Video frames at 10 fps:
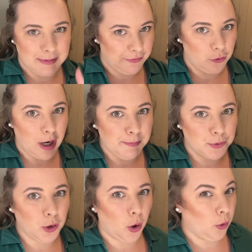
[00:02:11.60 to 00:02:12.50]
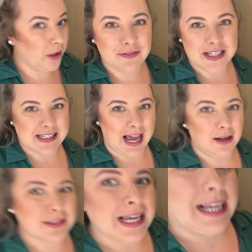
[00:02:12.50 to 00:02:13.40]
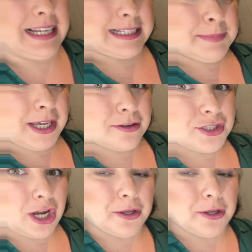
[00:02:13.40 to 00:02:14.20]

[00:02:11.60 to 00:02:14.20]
before I pull all of this out, let me go show